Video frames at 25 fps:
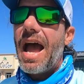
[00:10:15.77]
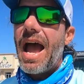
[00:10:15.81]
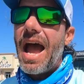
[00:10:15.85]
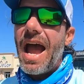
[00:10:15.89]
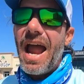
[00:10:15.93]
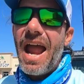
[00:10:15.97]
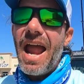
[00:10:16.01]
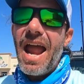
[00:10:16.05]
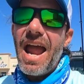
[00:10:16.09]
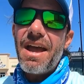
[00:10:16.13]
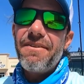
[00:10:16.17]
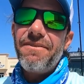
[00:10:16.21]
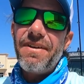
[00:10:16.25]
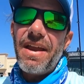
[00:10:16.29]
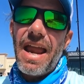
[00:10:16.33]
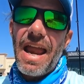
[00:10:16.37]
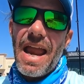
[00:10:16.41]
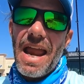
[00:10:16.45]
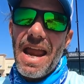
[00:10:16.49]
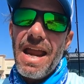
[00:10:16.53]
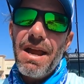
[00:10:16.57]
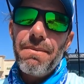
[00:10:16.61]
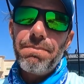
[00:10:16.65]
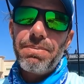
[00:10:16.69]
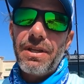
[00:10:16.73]
I have
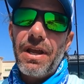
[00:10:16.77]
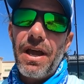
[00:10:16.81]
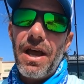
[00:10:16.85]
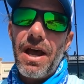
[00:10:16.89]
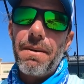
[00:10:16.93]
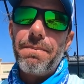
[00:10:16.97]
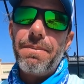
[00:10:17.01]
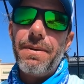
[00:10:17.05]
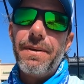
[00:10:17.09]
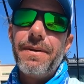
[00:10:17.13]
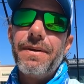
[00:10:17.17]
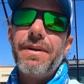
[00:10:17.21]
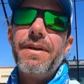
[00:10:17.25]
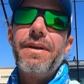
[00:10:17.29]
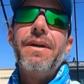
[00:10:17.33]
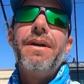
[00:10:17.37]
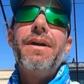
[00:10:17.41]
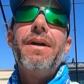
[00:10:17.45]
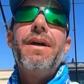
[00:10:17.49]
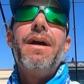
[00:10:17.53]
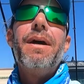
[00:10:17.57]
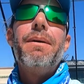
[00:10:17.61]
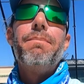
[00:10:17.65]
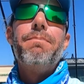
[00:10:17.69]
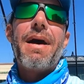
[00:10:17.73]
amped up
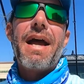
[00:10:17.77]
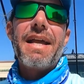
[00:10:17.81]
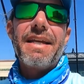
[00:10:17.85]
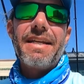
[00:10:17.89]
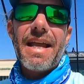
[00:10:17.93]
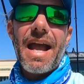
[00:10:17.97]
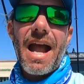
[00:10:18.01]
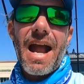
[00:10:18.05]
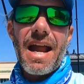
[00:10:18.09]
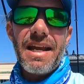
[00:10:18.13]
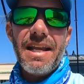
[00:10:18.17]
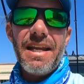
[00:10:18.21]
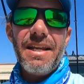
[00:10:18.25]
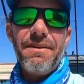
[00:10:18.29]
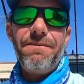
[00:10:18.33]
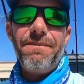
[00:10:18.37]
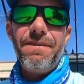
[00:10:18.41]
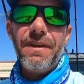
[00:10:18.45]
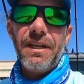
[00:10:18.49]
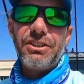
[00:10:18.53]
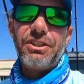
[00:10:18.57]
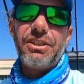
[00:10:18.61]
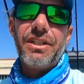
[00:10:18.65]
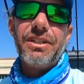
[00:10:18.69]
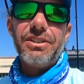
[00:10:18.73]
my guided
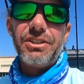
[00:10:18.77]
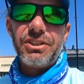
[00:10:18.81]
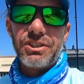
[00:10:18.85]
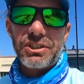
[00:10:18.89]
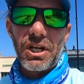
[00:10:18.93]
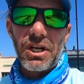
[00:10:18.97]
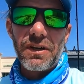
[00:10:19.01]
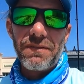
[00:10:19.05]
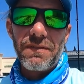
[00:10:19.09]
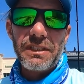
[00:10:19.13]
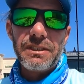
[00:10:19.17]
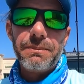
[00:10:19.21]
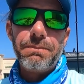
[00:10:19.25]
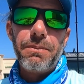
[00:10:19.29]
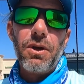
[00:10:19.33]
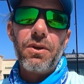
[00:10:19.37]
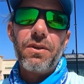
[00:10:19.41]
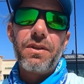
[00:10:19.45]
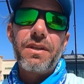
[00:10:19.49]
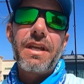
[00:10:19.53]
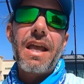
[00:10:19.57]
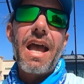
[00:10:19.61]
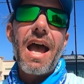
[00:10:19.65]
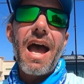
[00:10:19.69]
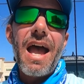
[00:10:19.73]
fishing service,
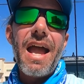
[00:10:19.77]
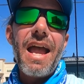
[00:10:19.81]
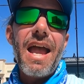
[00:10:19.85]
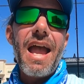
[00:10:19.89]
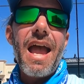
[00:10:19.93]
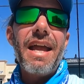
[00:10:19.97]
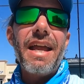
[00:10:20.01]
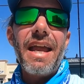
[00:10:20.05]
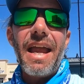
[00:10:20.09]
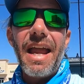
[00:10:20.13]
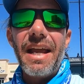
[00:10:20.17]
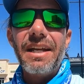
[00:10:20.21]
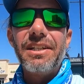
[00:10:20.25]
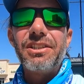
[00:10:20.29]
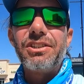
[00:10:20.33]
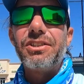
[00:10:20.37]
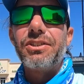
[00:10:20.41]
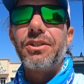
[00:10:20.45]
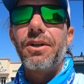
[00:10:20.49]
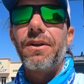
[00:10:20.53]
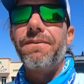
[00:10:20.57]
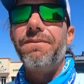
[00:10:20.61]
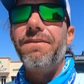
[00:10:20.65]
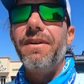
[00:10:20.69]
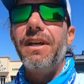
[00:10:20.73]
both kayak and
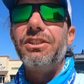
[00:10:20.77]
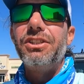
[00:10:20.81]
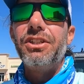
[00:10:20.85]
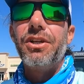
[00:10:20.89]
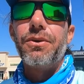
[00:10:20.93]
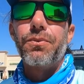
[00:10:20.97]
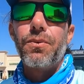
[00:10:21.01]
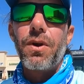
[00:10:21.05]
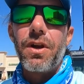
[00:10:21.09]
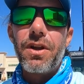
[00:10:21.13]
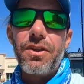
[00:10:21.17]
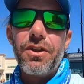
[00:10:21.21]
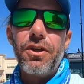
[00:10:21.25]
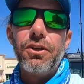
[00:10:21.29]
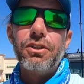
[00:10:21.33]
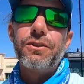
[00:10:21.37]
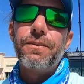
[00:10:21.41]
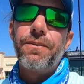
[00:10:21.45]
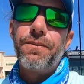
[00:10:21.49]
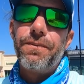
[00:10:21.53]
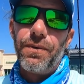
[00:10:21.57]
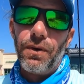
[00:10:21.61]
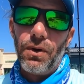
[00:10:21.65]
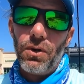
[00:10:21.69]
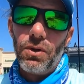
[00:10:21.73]
surf fishing, running
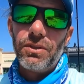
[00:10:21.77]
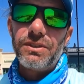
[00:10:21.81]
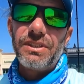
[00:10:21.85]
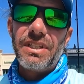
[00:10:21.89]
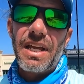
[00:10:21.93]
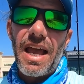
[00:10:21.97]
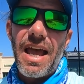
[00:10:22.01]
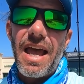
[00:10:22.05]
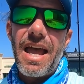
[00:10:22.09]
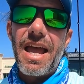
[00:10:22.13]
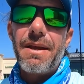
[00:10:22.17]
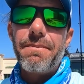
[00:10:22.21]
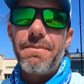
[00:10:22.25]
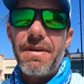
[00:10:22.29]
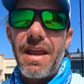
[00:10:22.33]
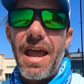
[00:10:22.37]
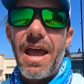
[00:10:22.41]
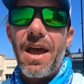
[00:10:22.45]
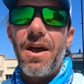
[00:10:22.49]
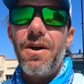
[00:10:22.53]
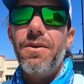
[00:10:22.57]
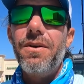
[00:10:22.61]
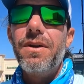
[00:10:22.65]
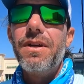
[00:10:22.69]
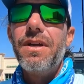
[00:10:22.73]
those full time
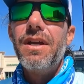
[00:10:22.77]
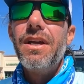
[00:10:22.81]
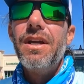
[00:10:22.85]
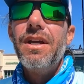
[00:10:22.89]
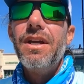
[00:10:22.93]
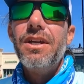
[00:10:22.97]
now.